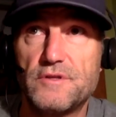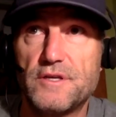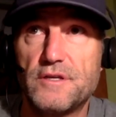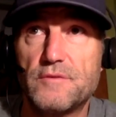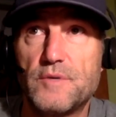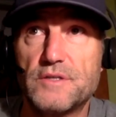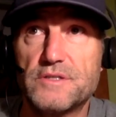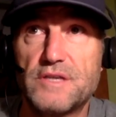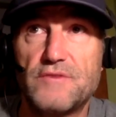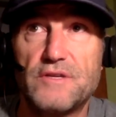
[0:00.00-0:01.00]
later, about
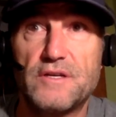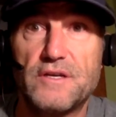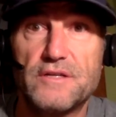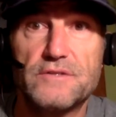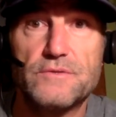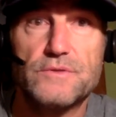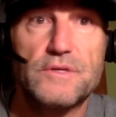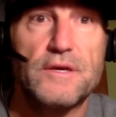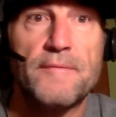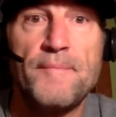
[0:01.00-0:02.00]
7 at night. So it was
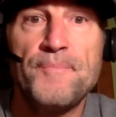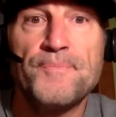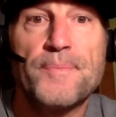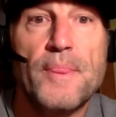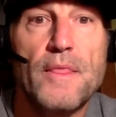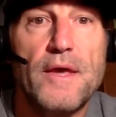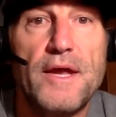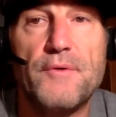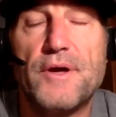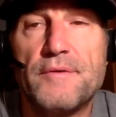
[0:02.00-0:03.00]
like,
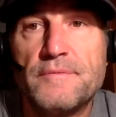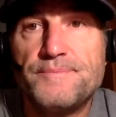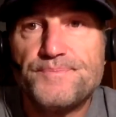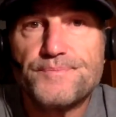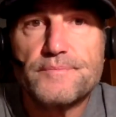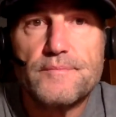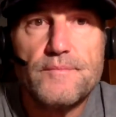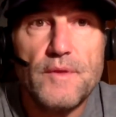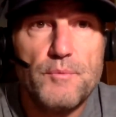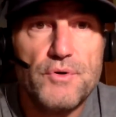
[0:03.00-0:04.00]
anyway,
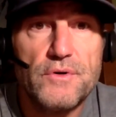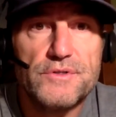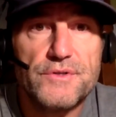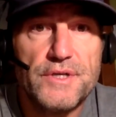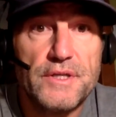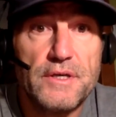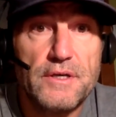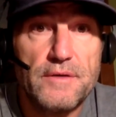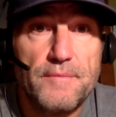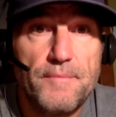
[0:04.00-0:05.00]
Brewers are in
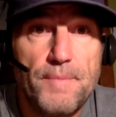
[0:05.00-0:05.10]
the